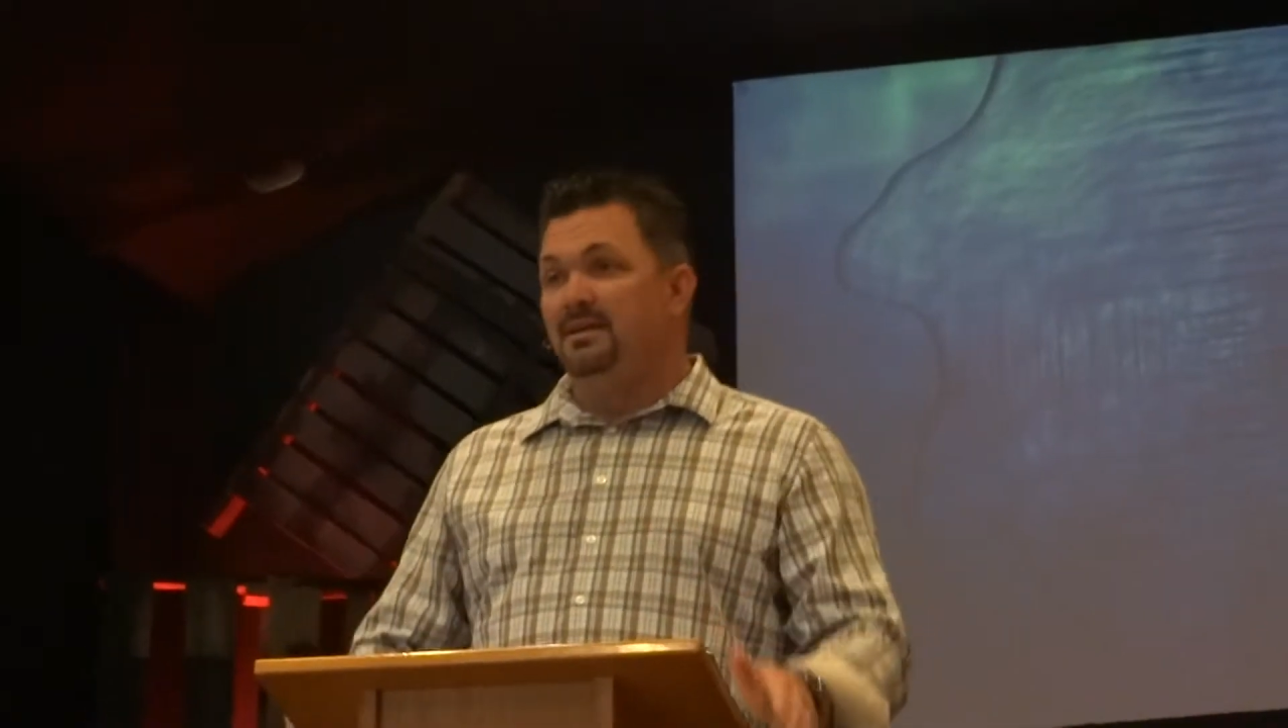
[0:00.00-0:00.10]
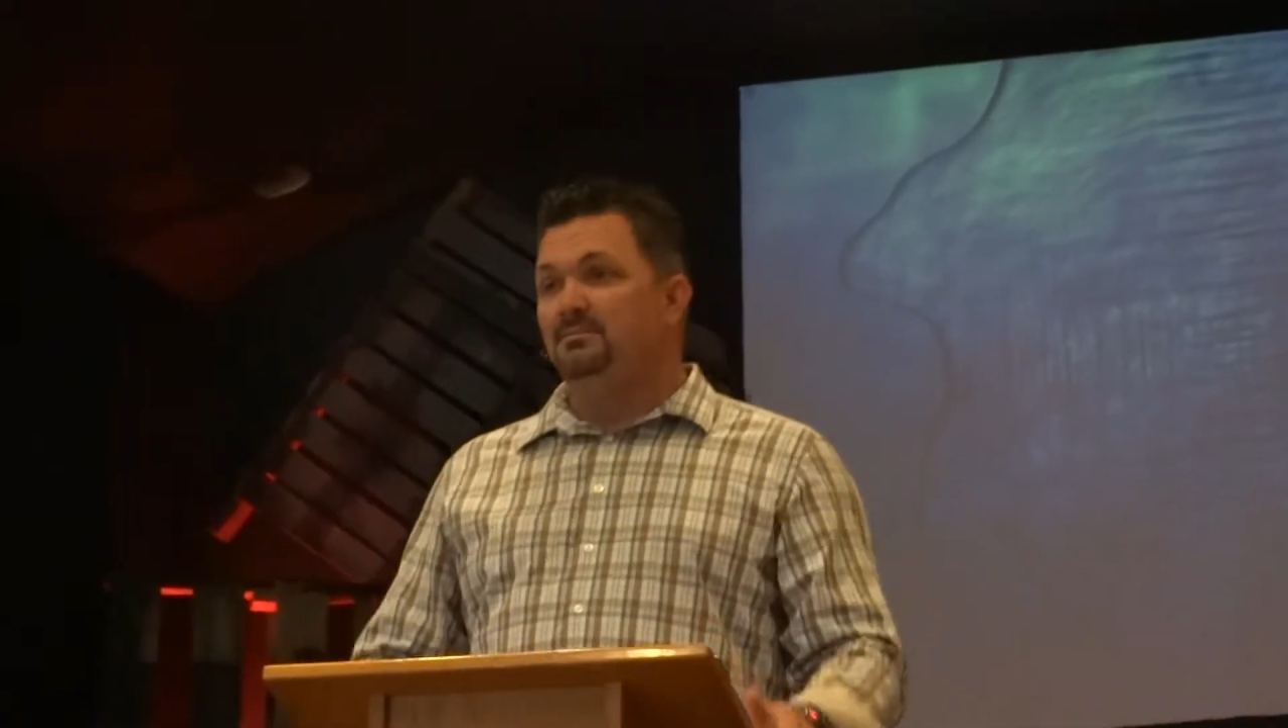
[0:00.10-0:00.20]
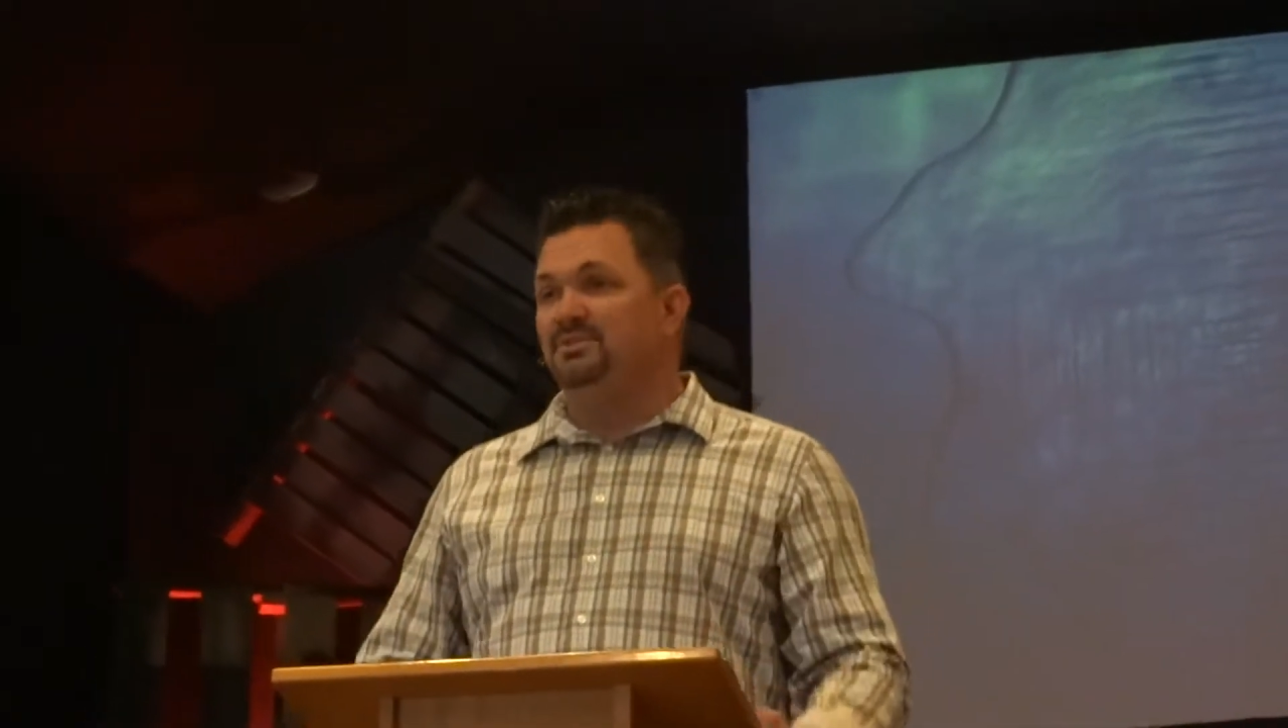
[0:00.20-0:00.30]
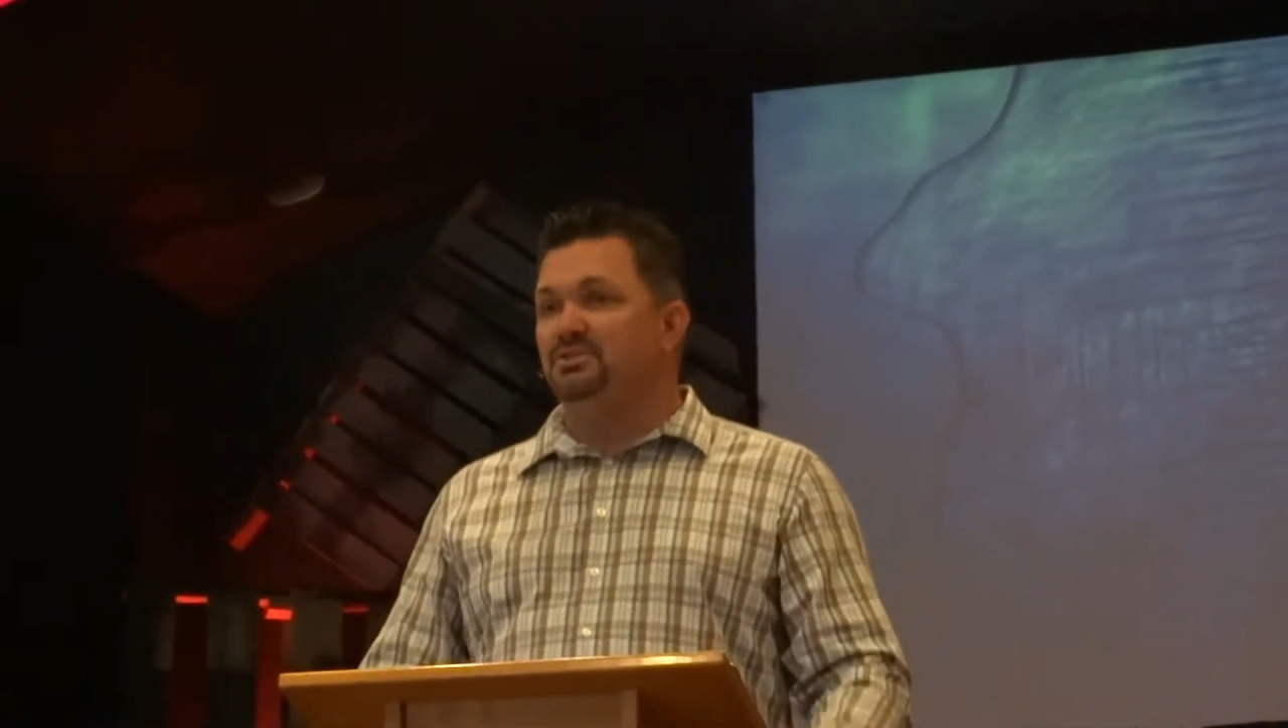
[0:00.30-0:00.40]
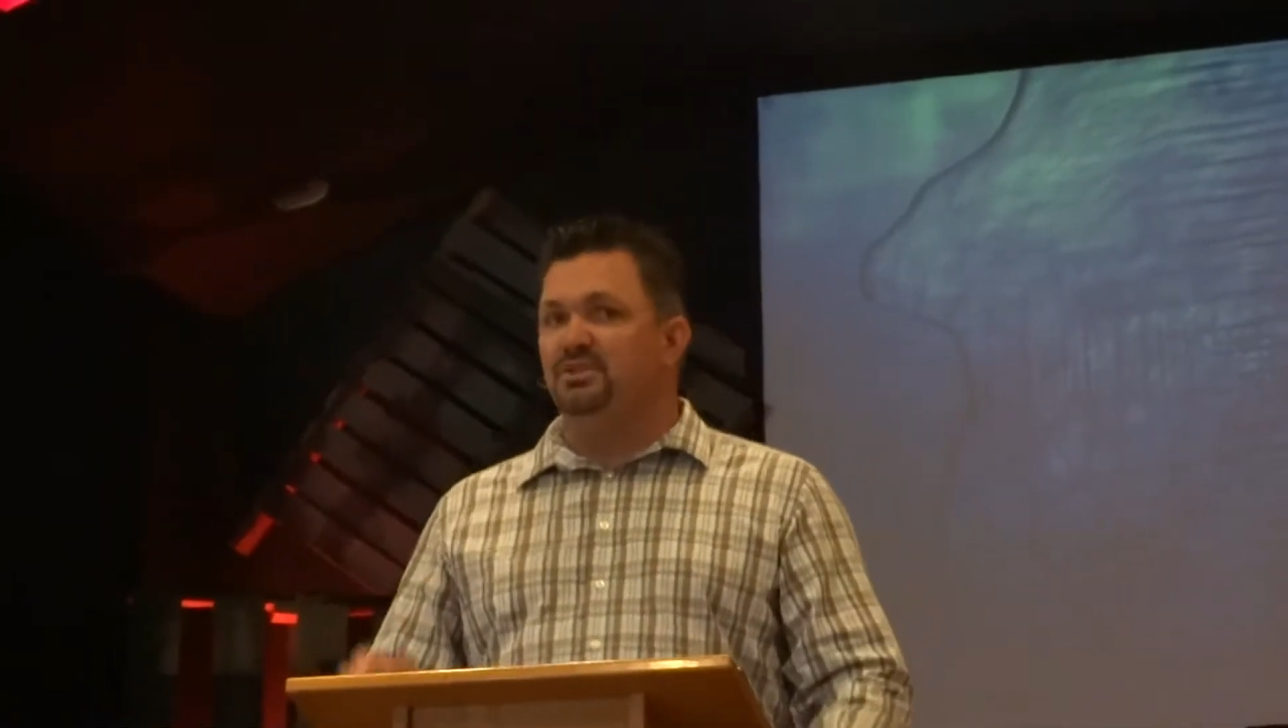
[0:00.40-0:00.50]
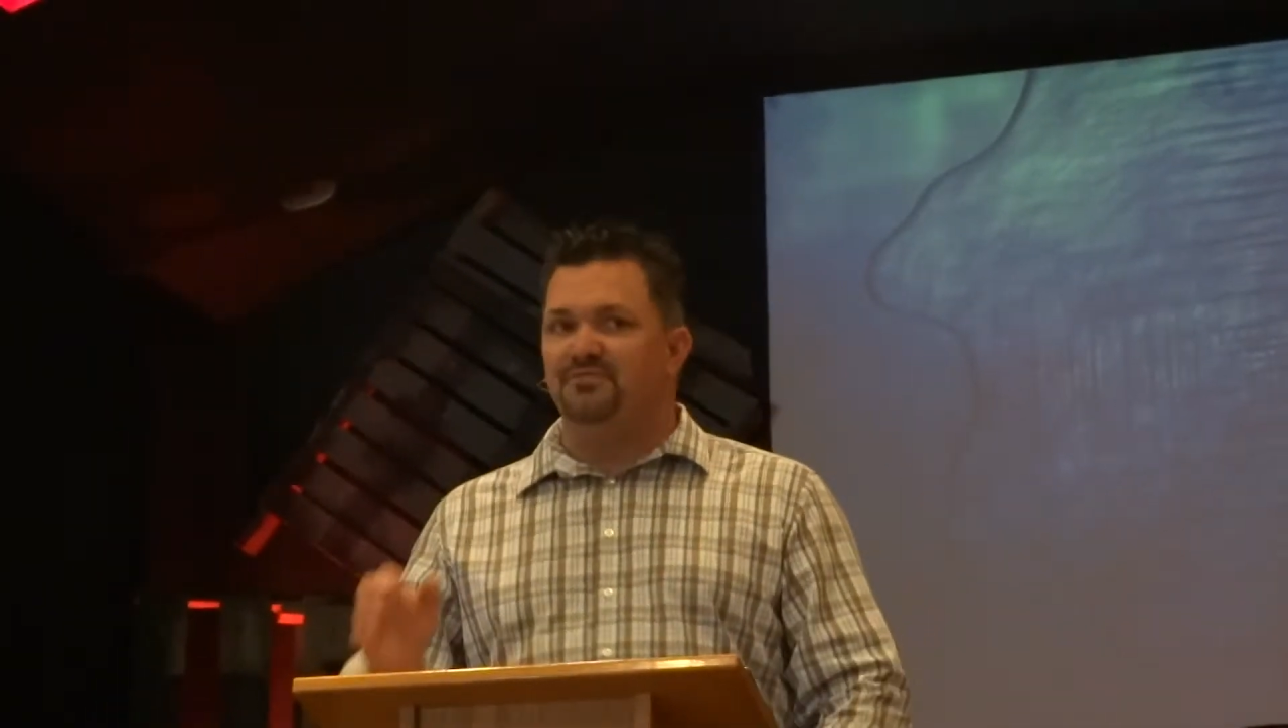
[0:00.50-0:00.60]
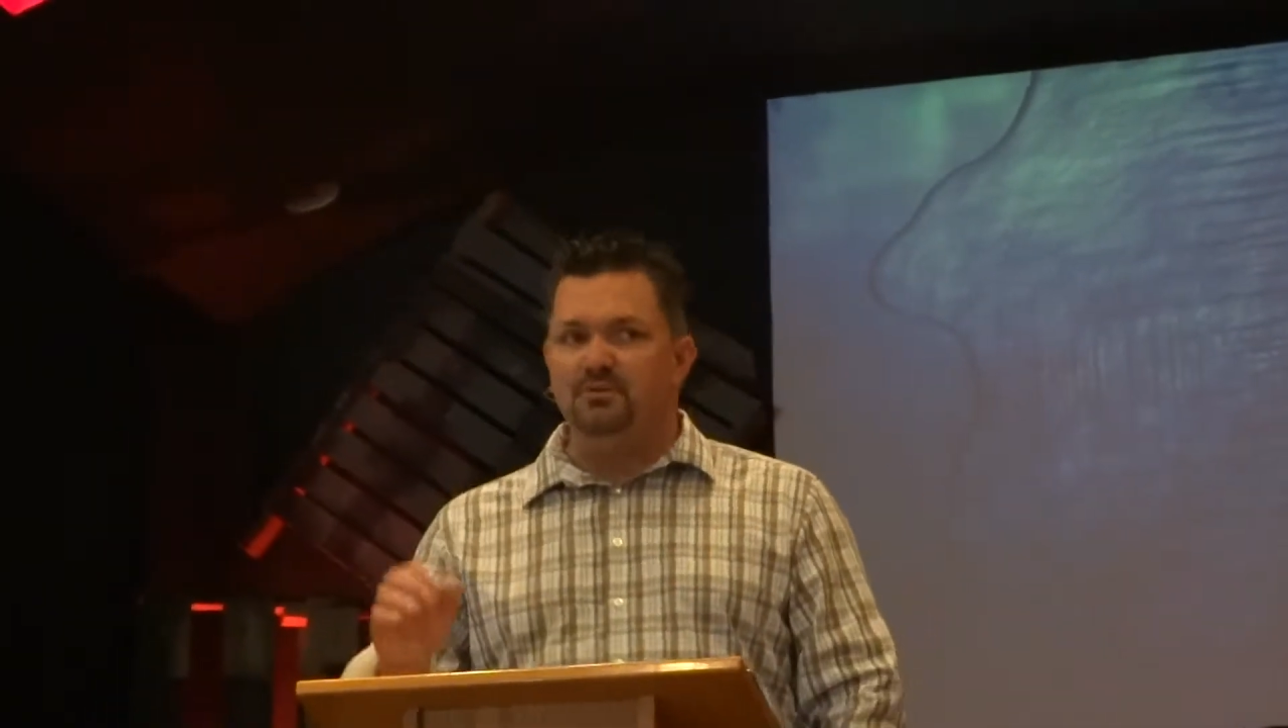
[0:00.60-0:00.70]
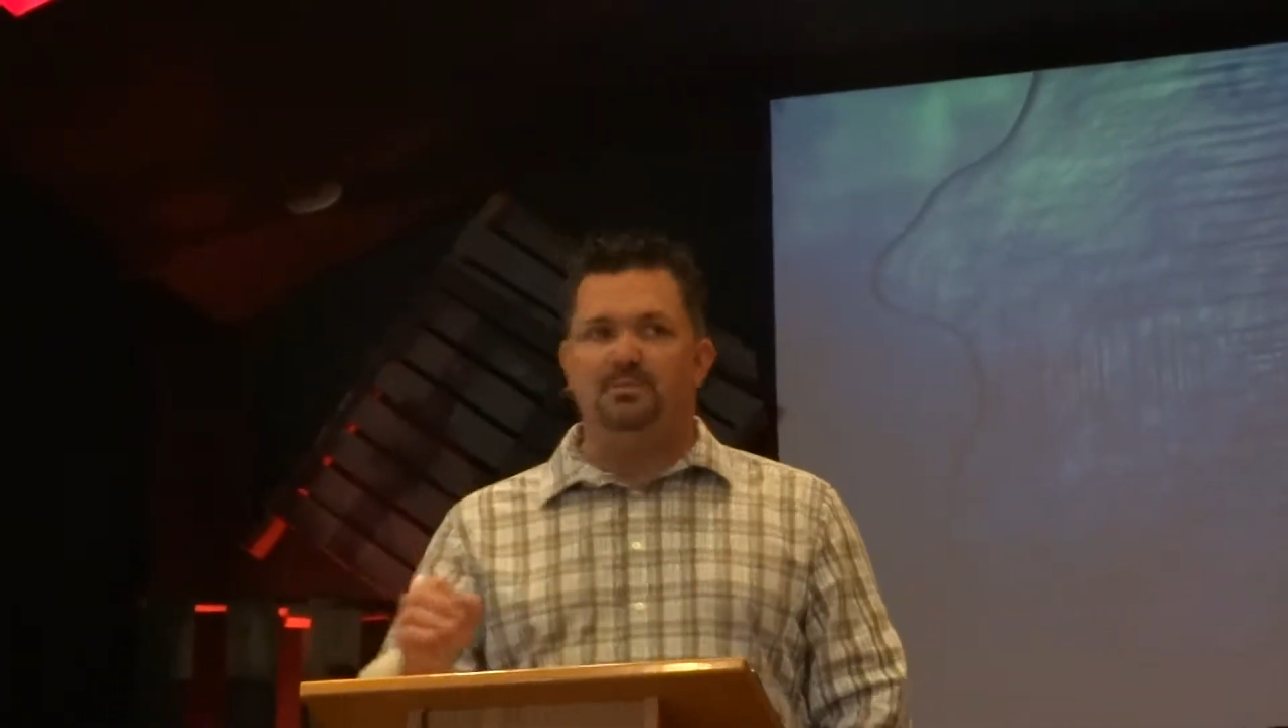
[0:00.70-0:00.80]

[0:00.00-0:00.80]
But there's a few